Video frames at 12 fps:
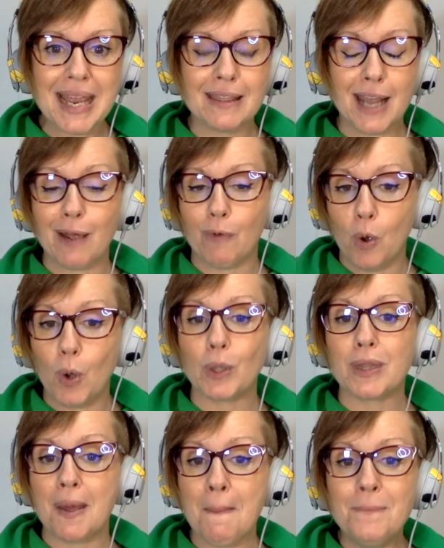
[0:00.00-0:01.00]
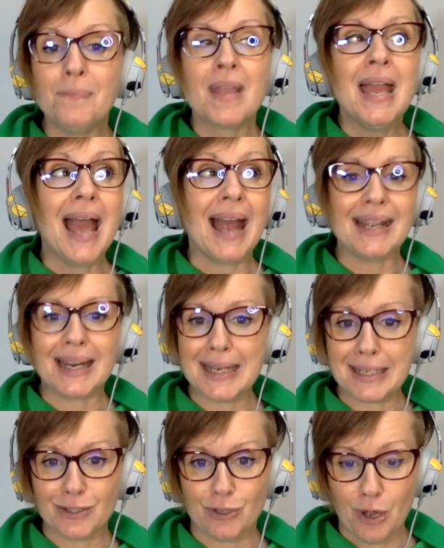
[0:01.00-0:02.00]
And then I will hold them and get a
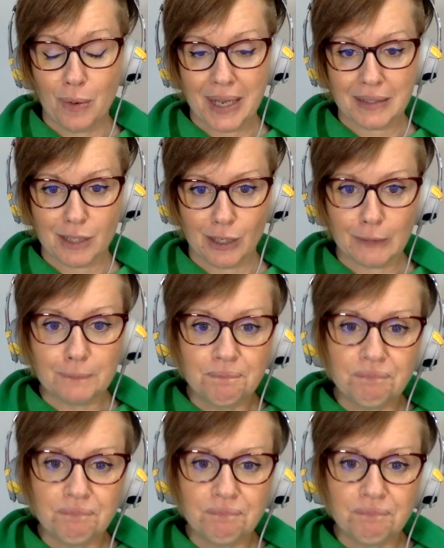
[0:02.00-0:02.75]
yes or no answer.